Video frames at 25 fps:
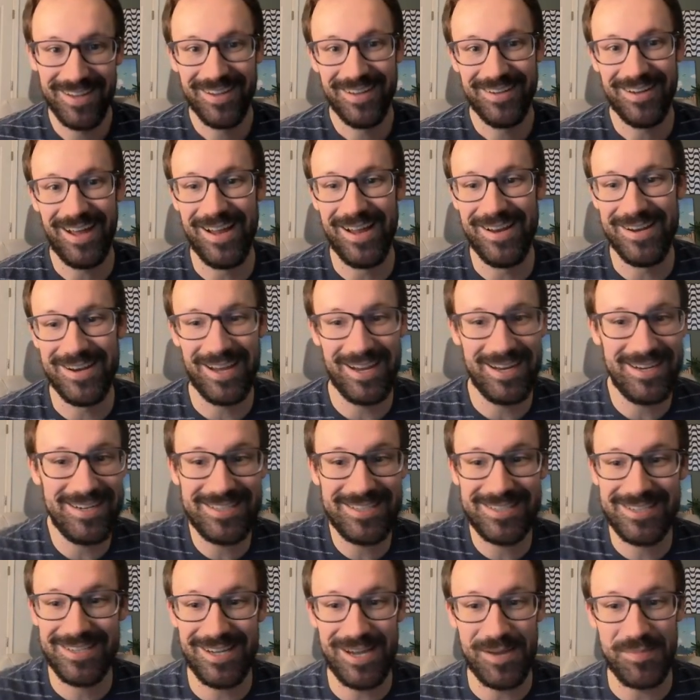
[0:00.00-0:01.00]
a 90
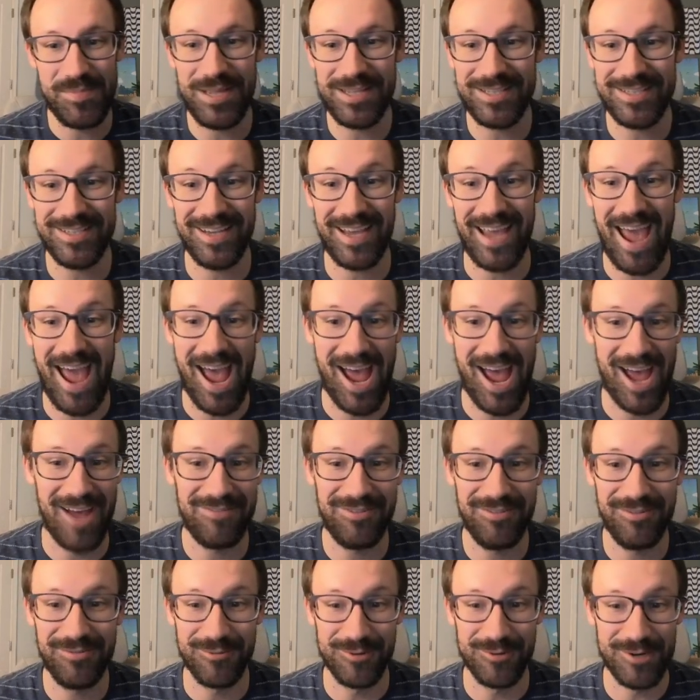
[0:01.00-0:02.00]
snipe, that's like half
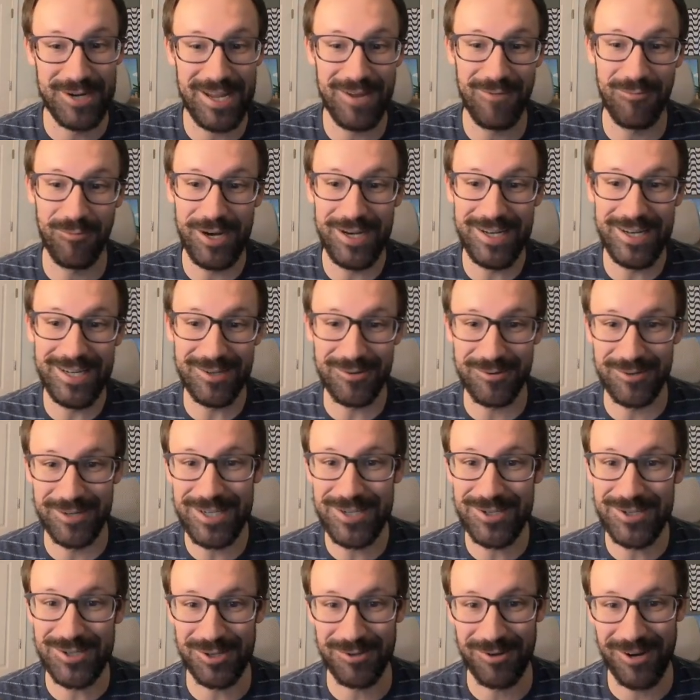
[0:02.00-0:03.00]
of Radiant
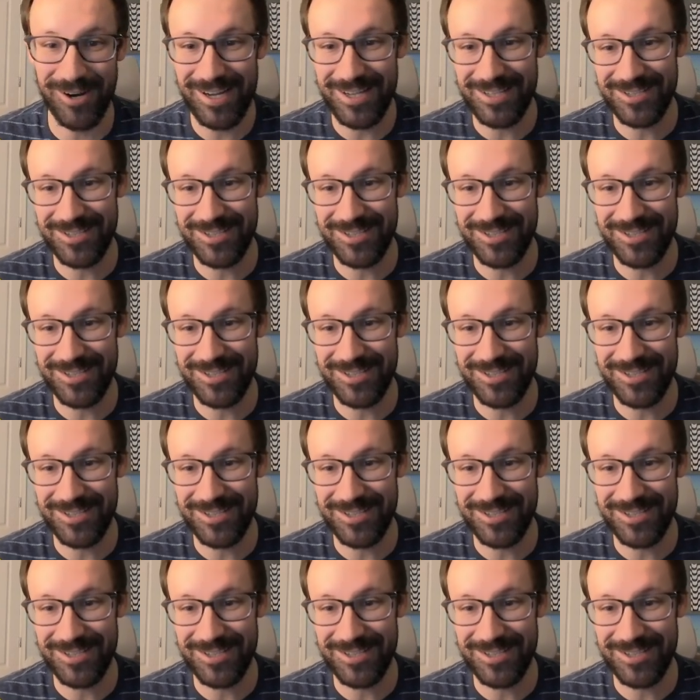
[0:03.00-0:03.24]
Greninja, right?